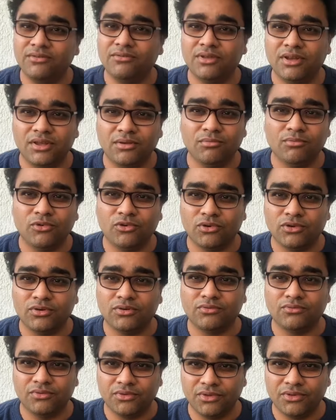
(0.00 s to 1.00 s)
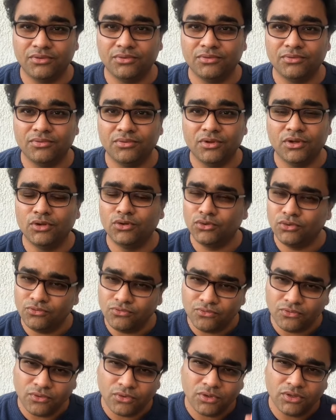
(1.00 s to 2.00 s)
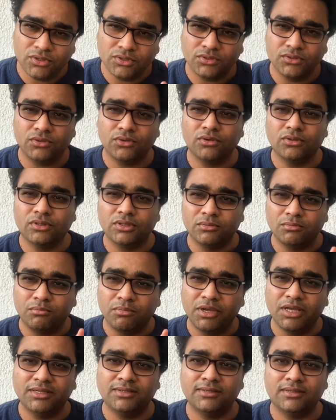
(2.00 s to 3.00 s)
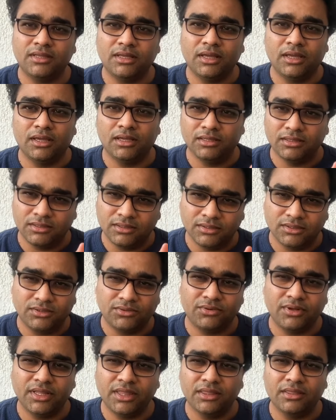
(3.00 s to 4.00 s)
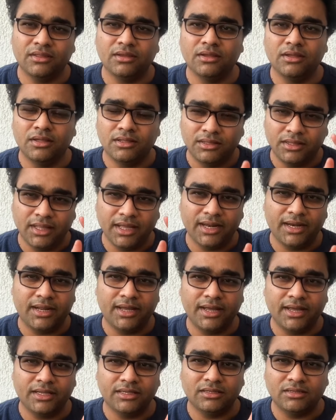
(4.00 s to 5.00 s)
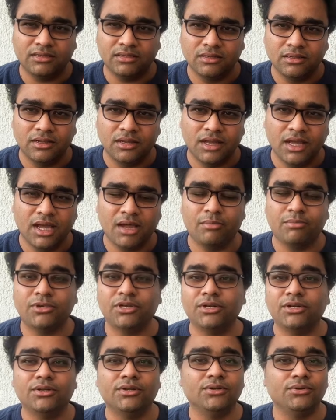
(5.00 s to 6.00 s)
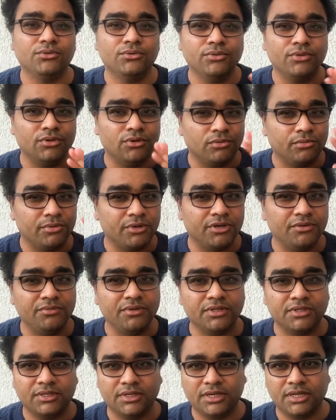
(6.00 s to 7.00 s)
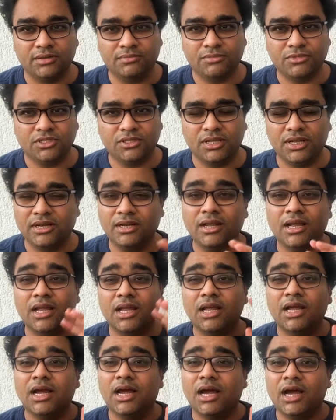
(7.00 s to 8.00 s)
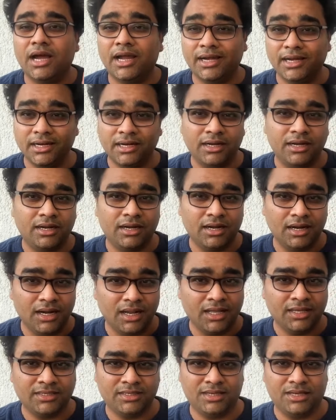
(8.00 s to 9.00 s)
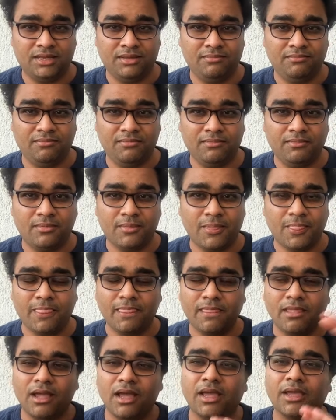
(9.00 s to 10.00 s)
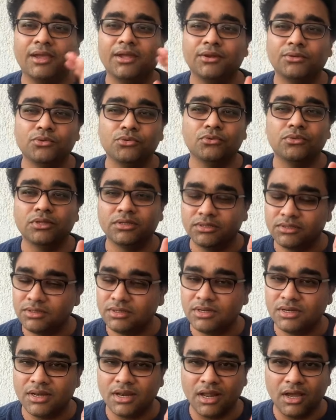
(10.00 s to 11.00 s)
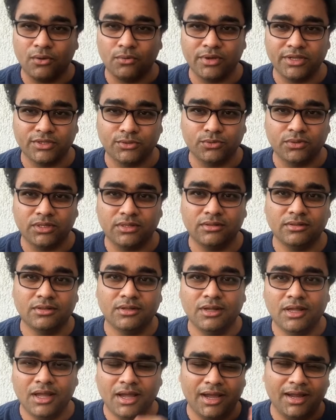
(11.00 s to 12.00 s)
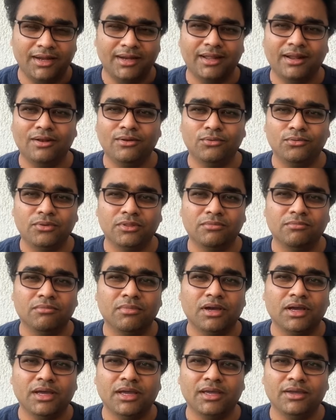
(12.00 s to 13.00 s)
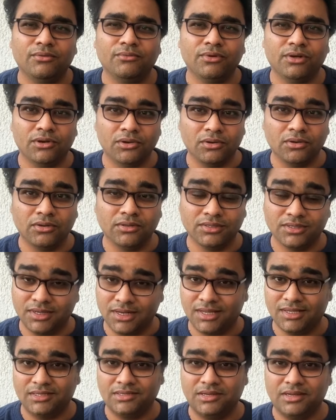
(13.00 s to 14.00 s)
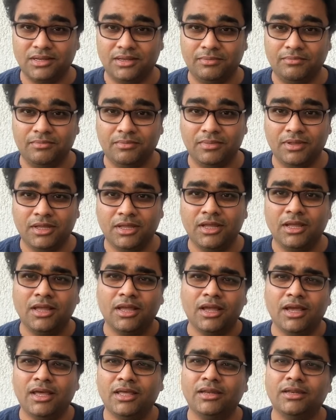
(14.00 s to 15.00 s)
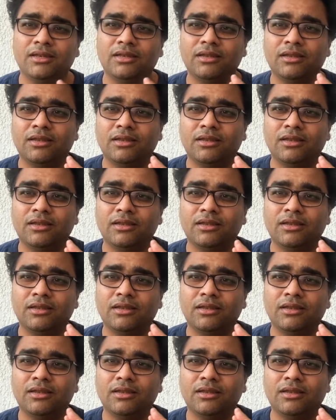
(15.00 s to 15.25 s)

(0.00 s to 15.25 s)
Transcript: very important for you to focus on the best thing, the strength that has happened into your previous attempts. That I did it last time, I can do this now as well. I dealt with my withdrawals last time, and